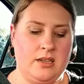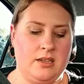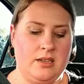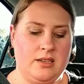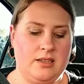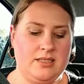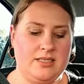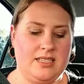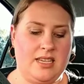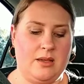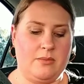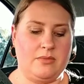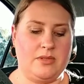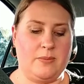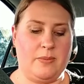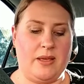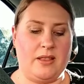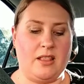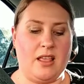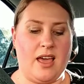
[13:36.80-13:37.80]
seems a
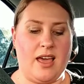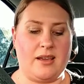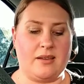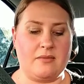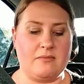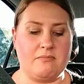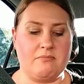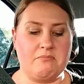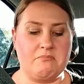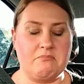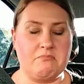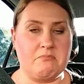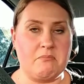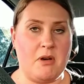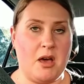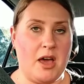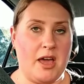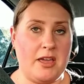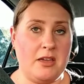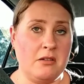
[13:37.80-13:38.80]
bit like
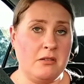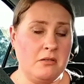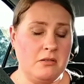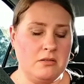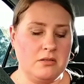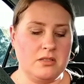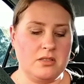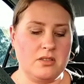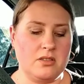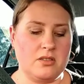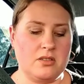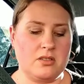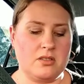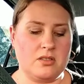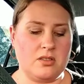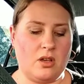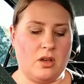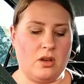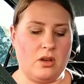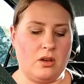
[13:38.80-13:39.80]
mild.
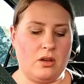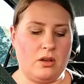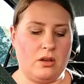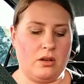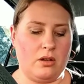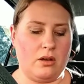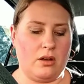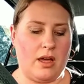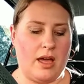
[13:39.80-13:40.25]
So